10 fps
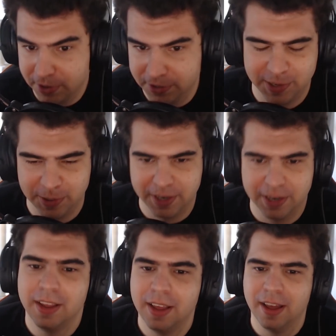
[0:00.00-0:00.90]

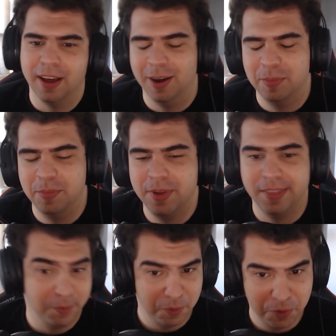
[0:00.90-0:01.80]
considering,
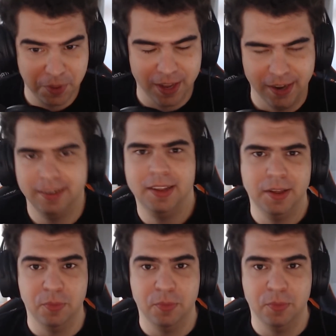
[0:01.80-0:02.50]
we would do that.